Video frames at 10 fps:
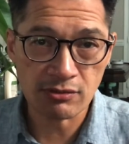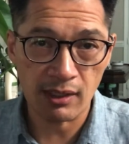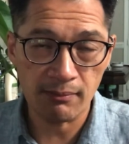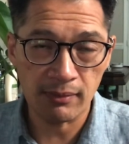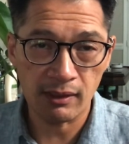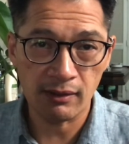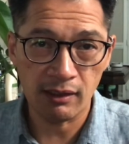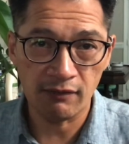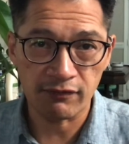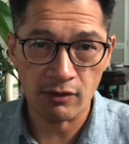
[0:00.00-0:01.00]
shrub
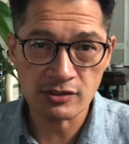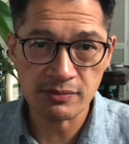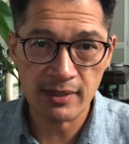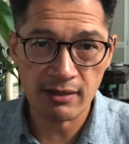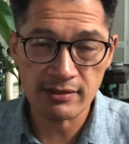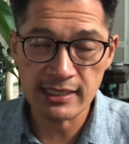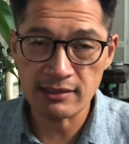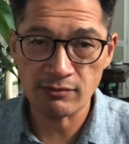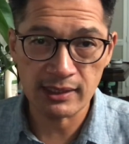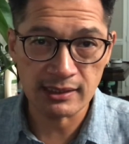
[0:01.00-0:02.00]
of
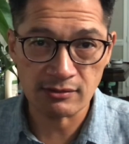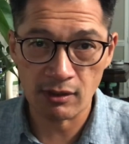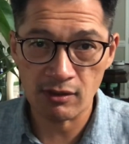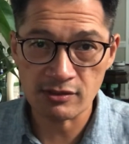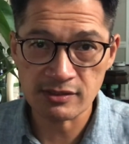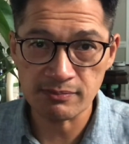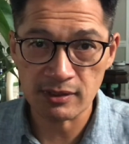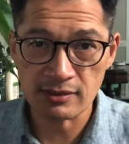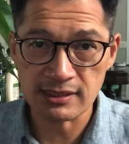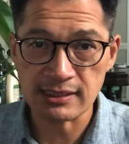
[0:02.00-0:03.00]
rosemary, and when it
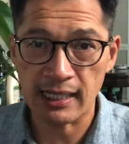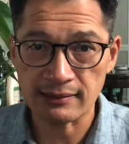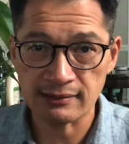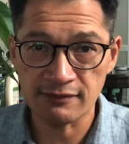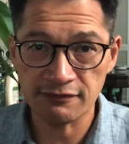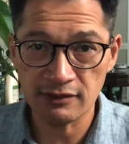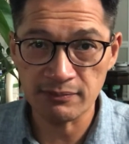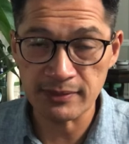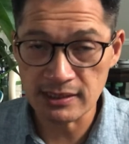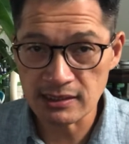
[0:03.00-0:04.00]
grows, because it's hot in the
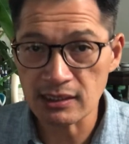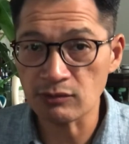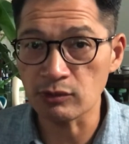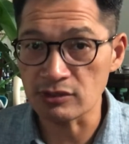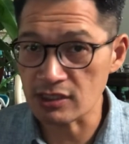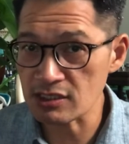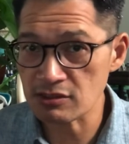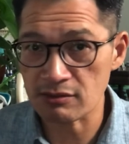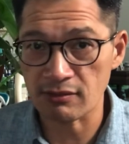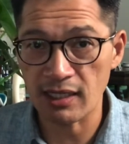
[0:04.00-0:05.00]
Philippines, it will
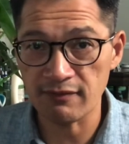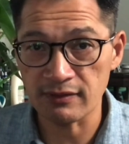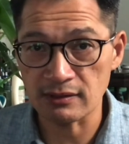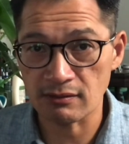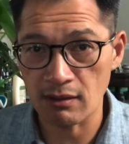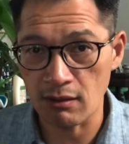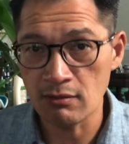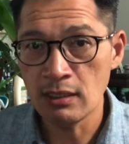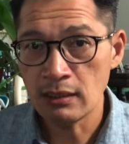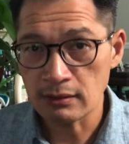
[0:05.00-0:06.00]
just thrive and
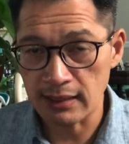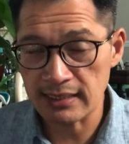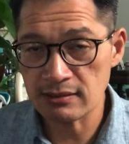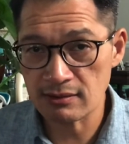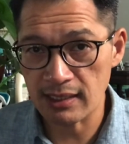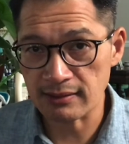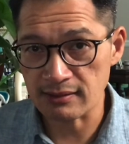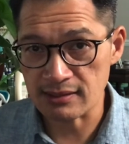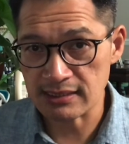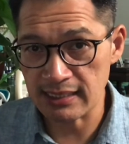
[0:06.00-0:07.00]
grow. Then you
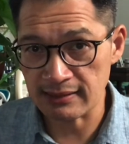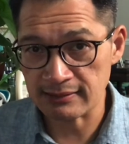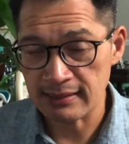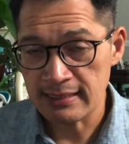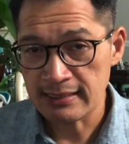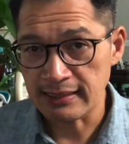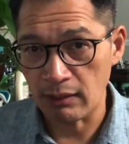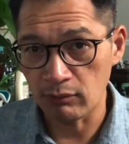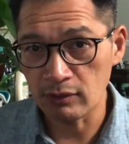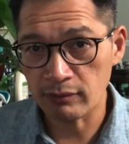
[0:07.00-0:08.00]
get the scent
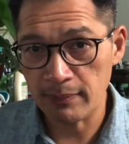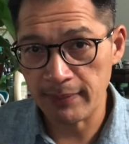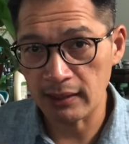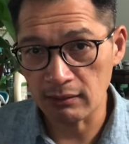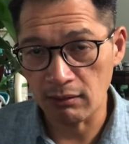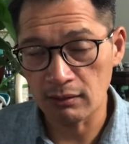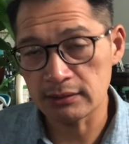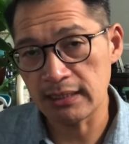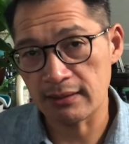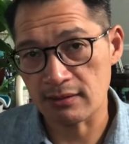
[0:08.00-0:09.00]
that will repel
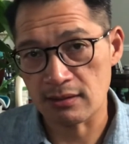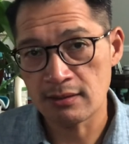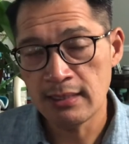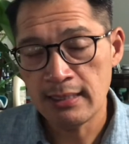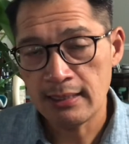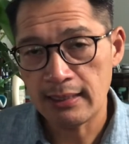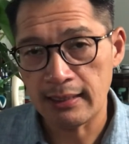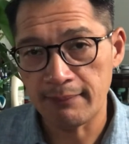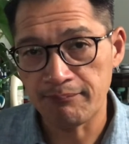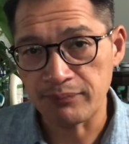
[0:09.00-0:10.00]
all the other
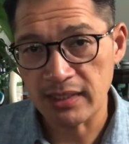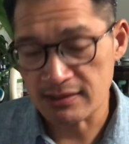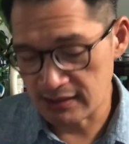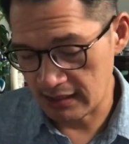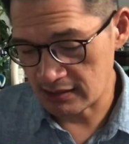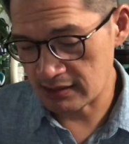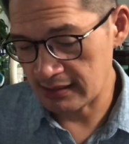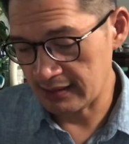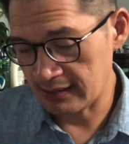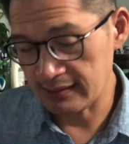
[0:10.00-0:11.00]

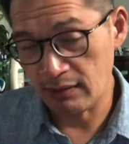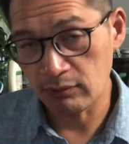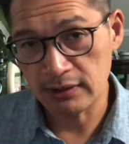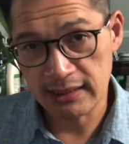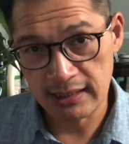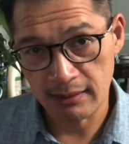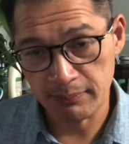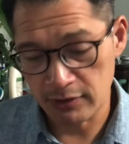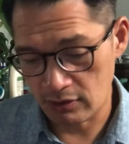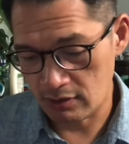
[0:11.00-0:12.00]
insects that will
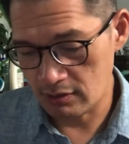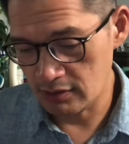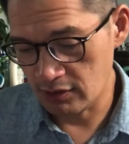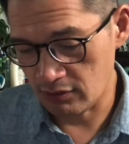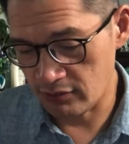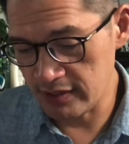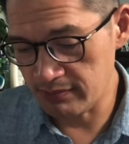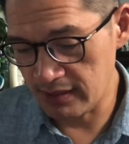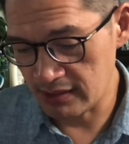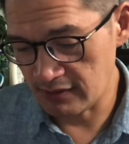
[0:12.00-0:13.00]
eat up your
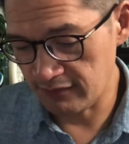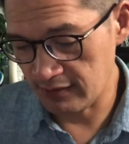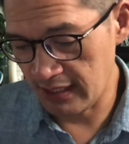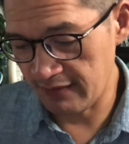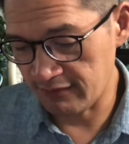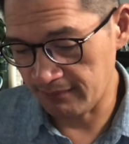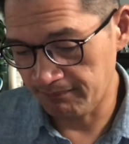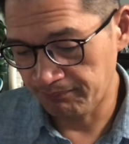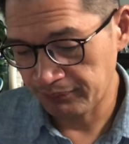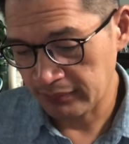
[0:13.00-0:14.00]
green beans if you
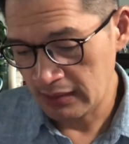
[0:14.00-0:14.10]
have them.